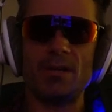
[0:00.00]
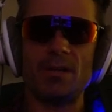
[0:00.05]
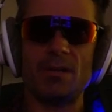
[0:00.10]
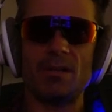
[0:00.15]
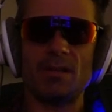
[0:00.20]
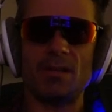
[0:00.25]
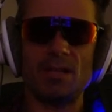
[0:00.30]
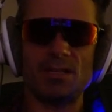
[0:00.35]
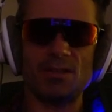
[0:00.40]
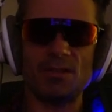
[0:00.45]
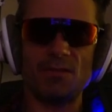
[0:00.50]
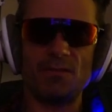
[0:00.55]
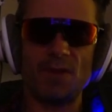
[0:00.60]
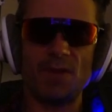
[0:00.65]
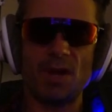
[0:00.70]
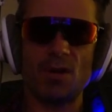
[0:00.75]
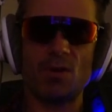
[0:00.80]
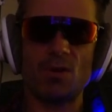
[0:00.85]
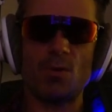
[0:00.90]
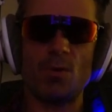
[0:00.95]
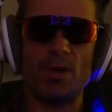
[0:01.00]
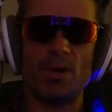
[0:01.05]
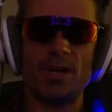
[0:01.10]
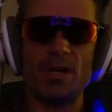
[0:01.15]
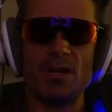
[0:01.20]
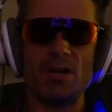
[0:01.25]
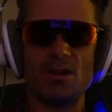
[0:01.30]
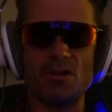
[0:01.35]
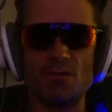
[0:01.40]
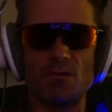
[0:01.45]
that's a fair coin
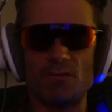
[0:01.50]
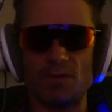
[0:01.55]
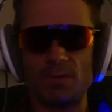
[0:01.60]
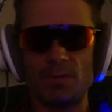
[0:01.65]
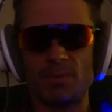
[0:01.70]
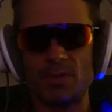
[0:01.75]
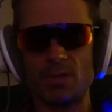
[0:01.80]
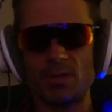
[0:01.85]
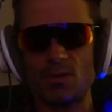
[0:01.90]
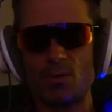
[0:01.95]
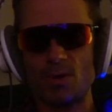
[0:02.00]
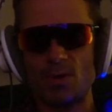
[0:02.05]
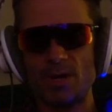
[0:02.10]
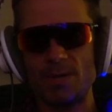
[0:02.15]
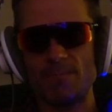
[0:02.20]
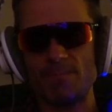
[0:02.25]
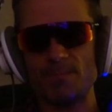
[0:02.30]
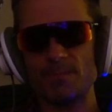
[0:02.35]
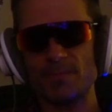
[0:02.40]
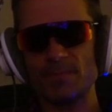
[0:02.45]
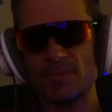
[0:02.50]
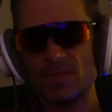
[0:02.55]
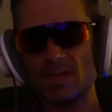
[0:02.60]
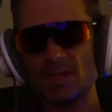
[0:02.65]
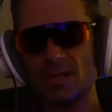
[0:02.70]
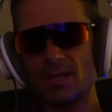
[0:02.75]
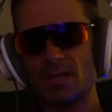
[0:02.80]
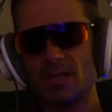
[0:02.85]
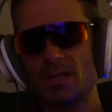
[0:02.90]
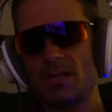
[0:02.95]
and you flip the coin,
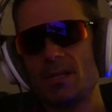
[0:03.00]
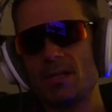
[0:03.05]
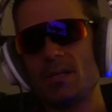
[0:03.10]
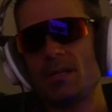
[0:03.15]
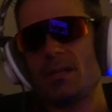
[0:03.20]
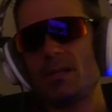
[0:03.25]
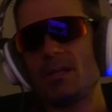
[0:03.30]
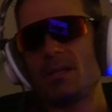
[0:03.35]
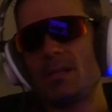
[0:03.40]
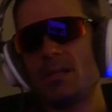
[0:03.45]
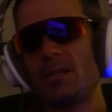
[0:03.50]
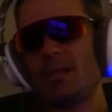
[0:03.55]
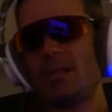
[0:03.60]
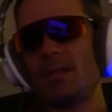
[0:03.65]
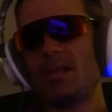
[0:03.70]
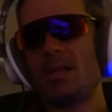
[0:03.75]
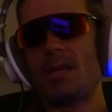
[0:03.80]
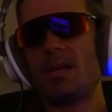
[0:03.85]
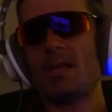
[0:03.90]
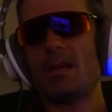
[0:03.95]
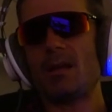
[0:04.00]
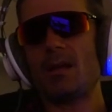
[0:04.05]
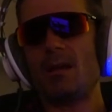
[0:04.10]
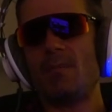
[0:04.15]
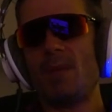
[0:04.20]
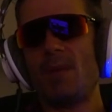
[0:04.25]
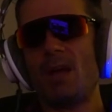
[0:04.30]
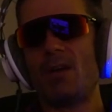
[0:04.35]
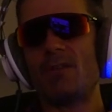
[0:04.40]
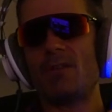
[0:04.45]
the
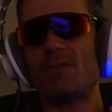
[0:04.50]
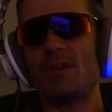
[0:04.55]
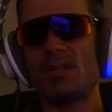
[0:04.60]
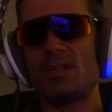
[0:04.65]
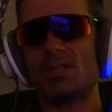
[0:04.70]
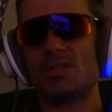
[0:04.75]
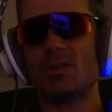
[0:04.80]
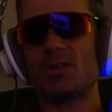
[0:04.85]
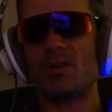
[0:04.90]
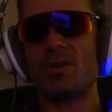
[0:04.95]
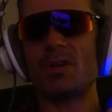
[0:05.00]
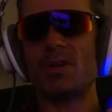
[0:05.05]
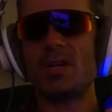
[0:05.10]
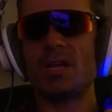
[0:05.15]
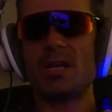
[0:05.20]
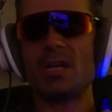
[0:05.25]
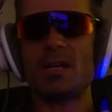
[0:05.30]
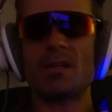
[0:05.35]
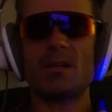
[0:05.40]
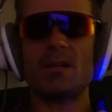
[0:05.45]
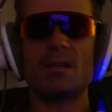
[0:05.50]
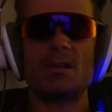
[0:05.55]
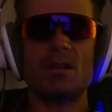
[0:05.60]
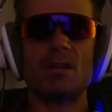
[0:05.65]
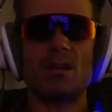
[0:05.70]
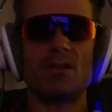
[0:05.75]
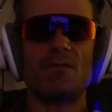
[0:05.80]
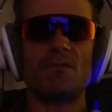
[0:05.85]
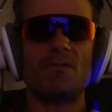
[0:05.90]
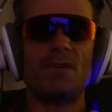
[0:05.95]
amount of uncertainty, you
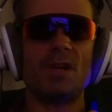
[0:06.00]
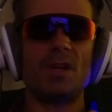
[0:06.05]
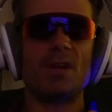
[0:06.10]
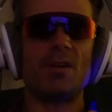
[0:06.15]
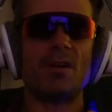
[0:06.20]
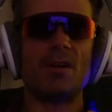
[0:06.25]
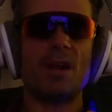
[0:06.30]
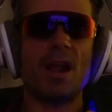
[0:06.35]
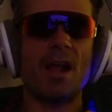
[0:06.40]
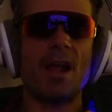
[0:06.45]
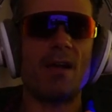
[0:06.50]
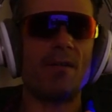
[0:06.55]
can figure it out